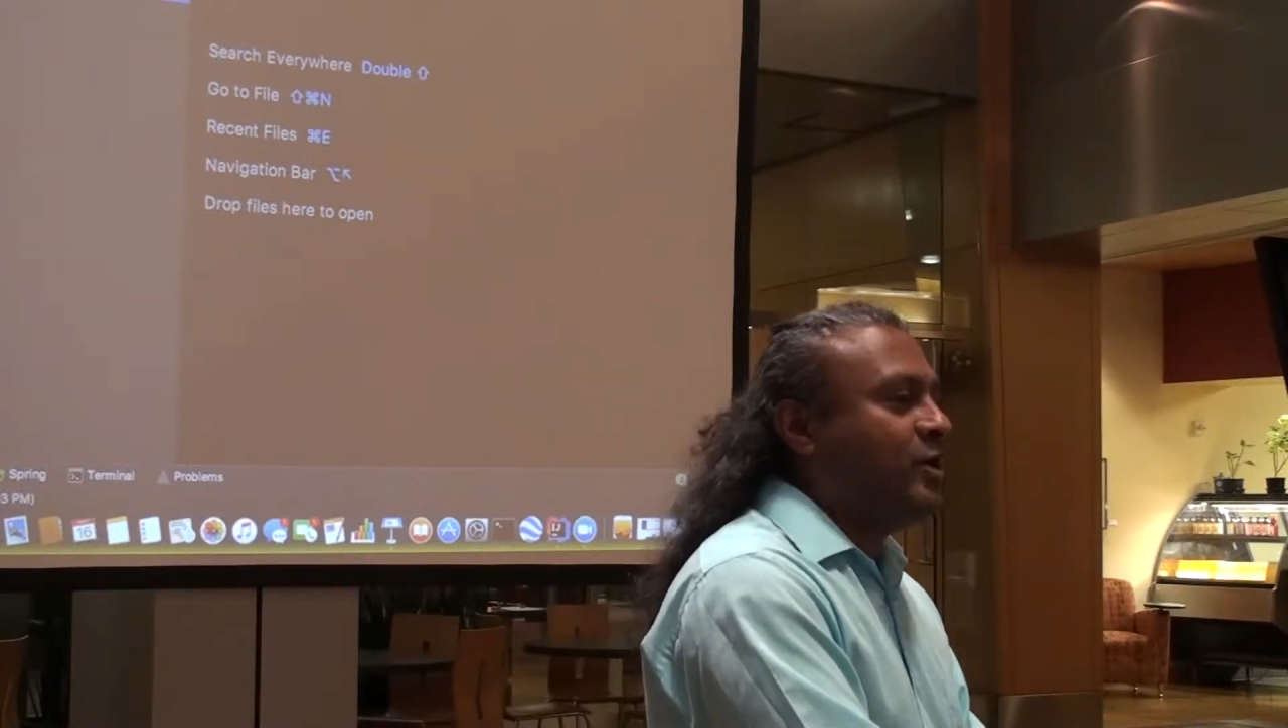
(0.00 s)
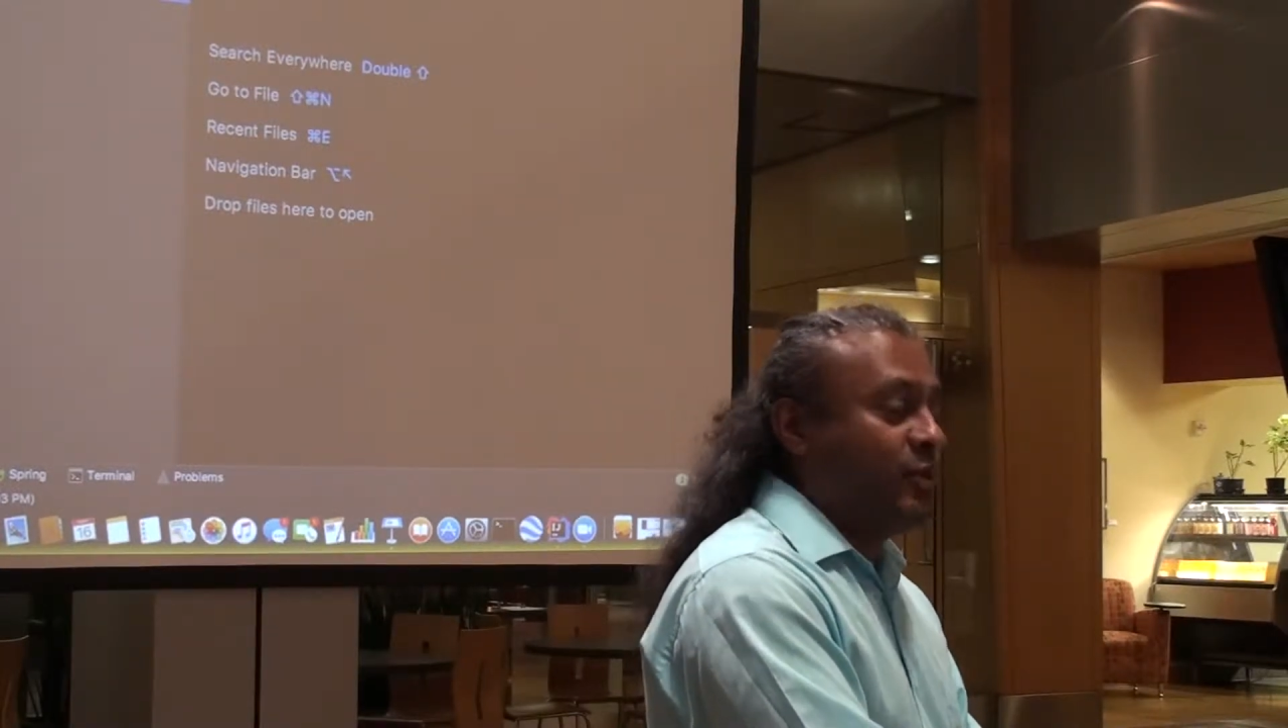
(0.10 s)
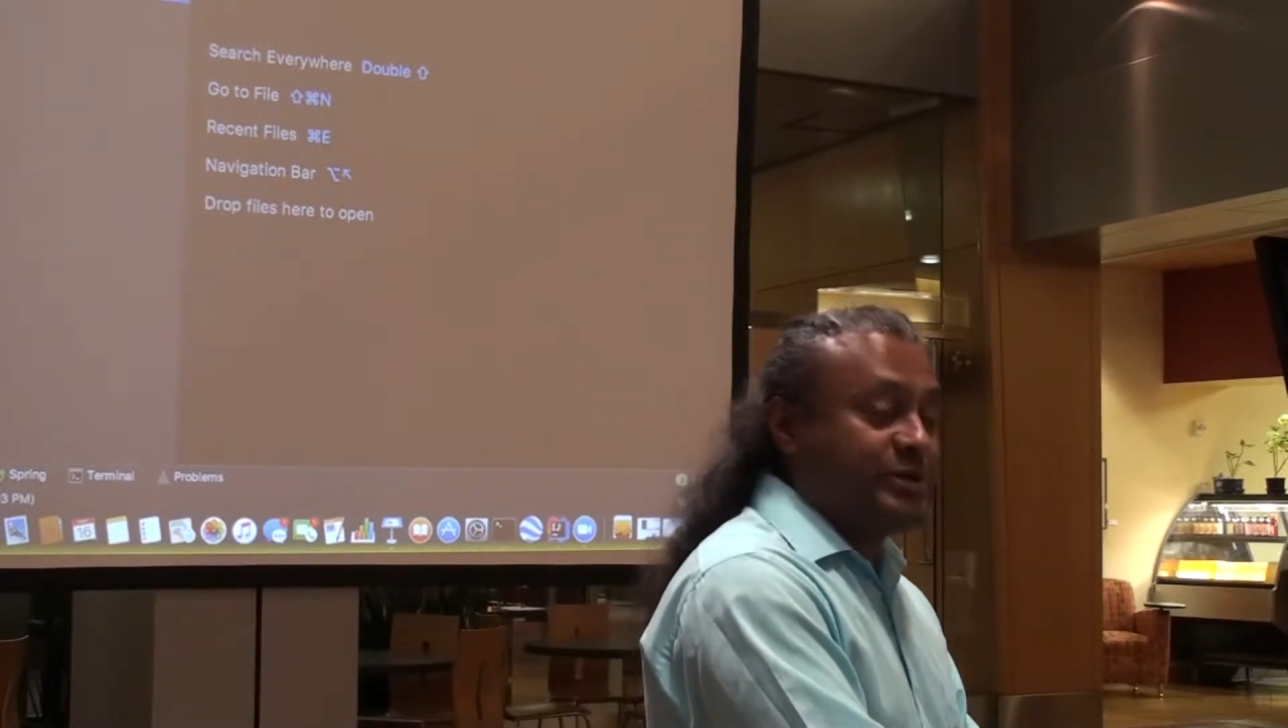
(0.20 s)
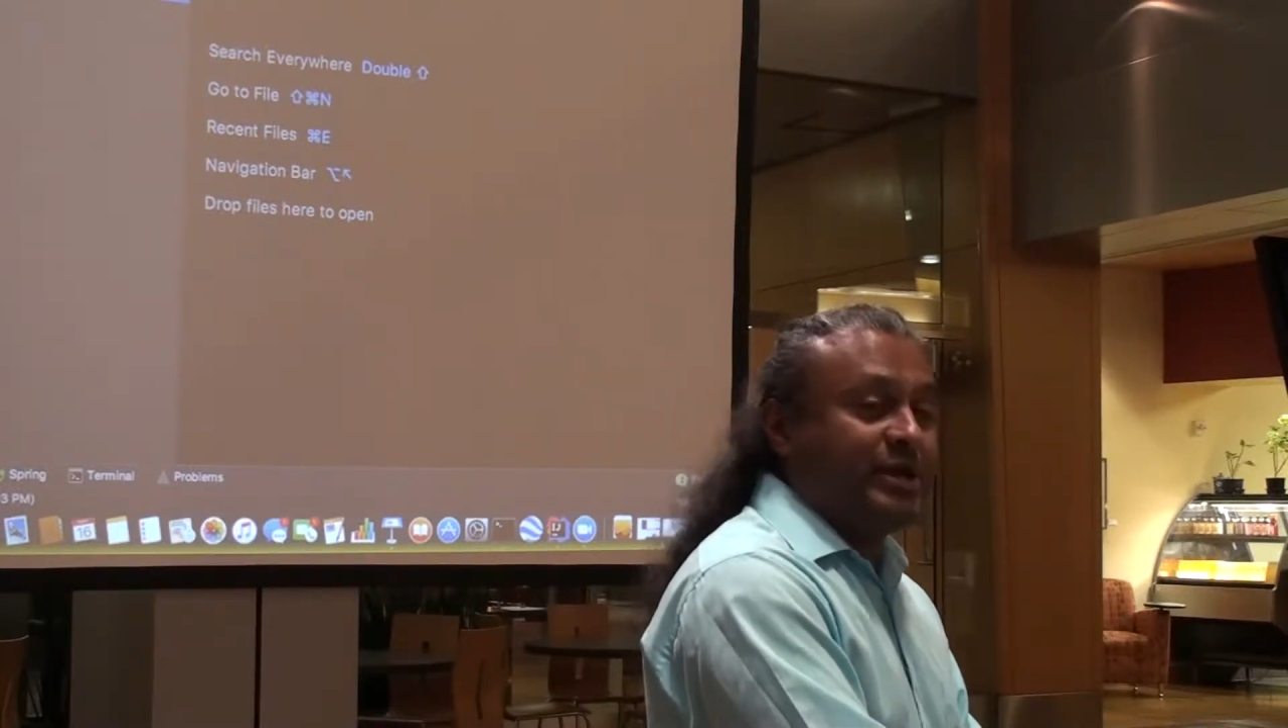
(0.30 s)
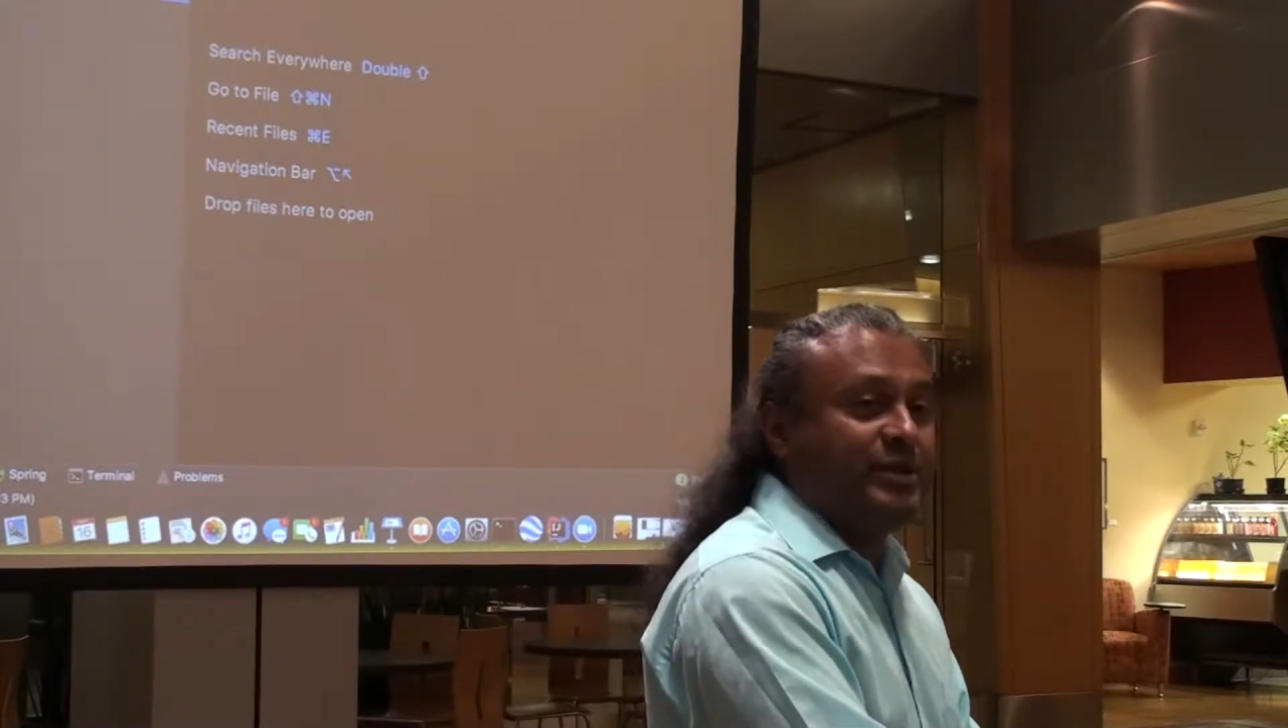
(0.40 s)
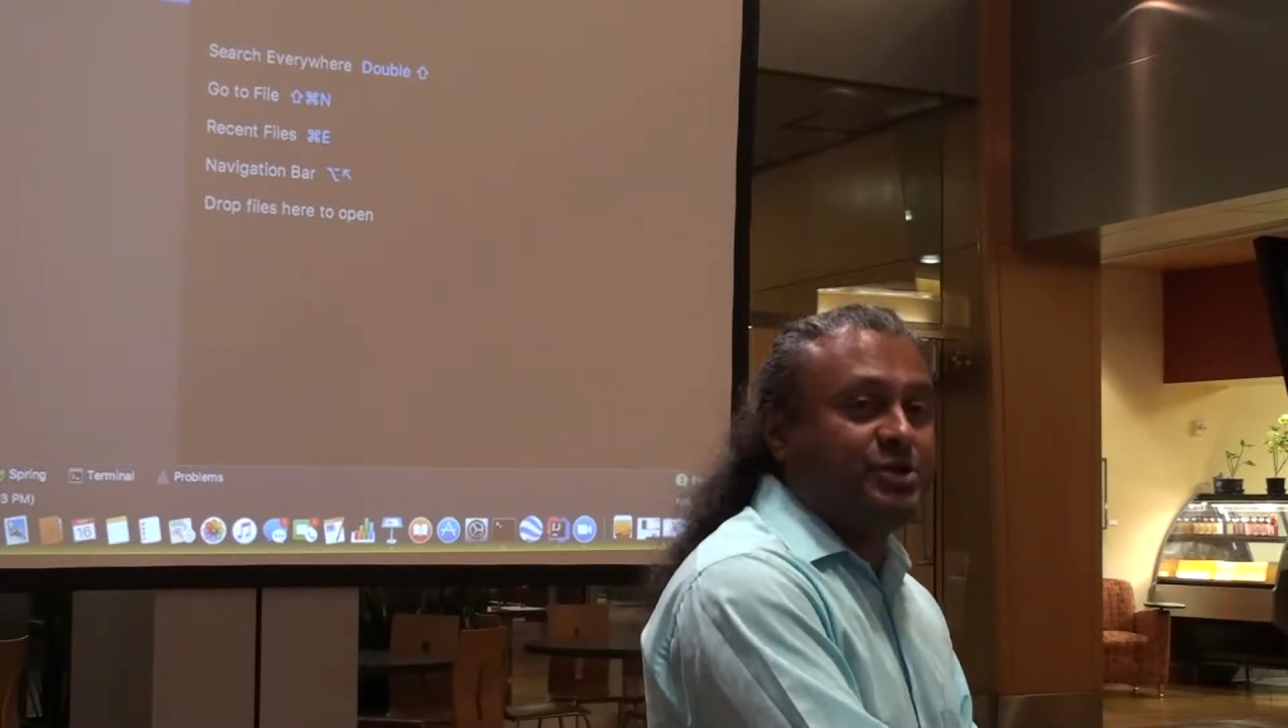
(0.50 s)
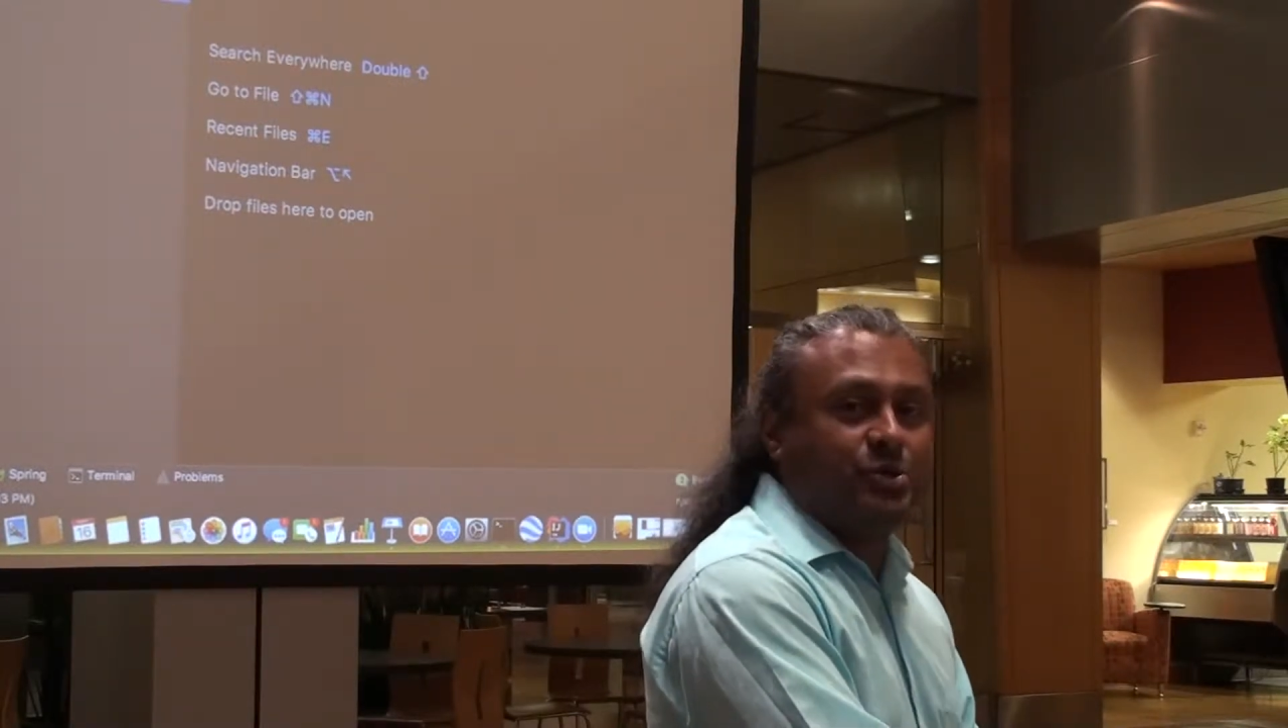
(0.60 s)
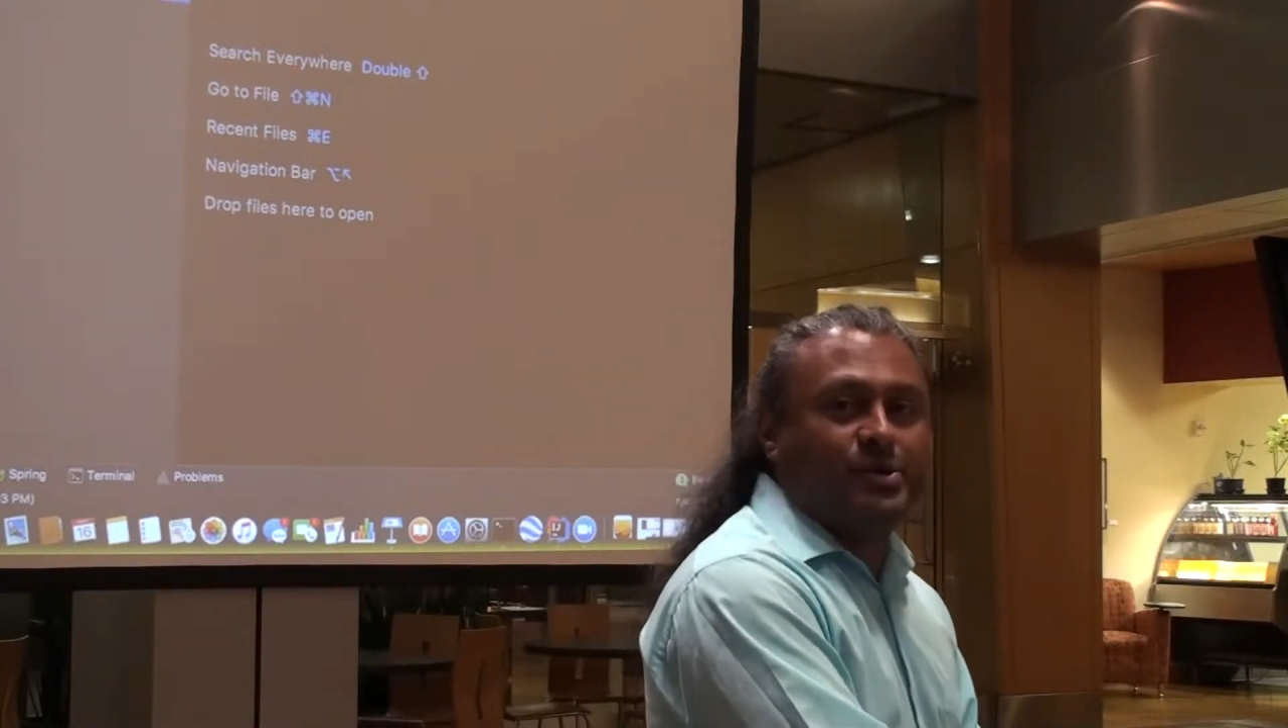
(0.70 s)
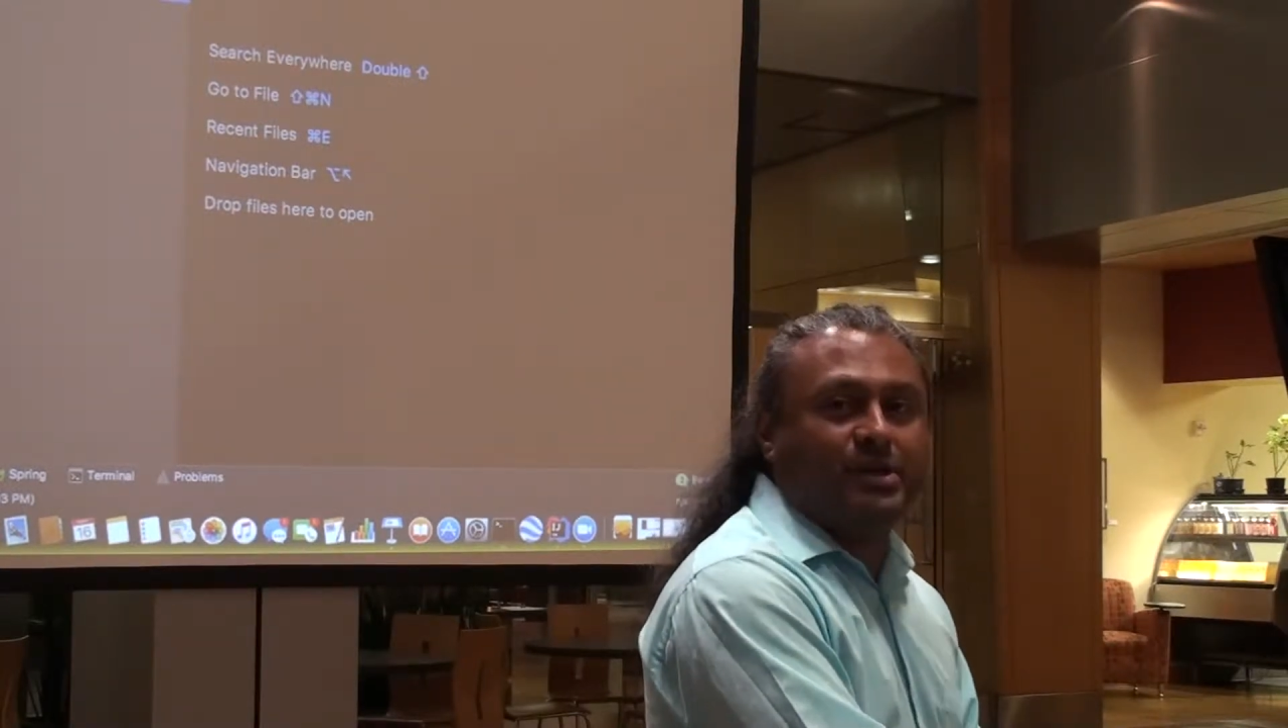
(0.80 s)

which I think shows